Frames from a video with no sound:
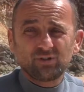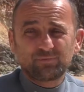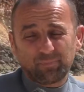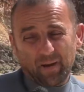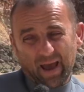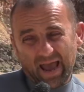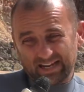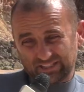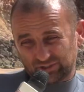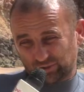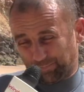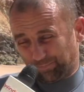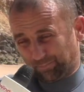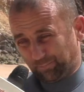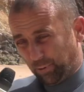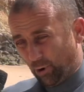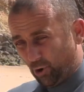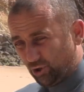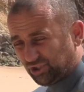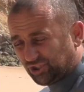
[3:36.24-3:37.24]
back to
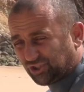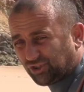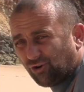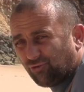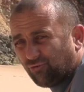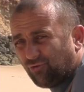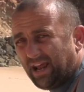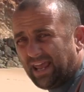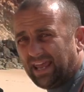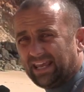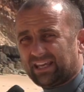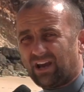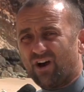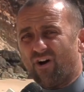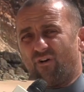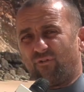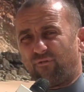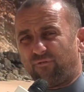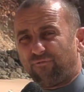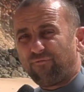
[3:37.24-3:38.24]
push the rig
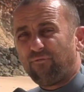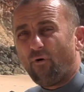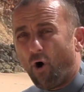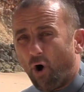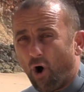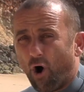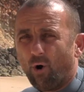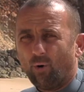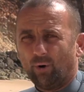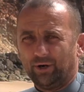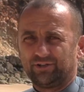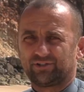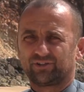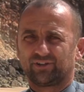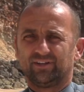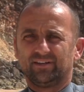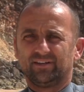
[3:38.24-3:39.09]
forward.